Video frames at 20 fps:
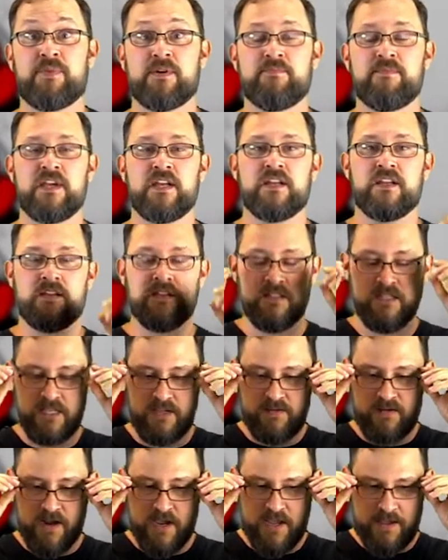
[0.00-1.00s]

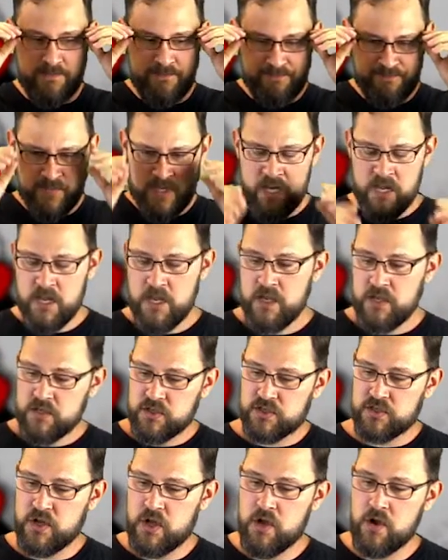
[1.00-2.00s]
immediately, right?
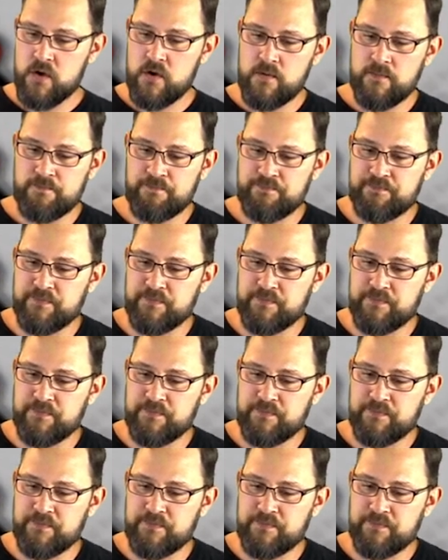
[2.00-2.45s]
So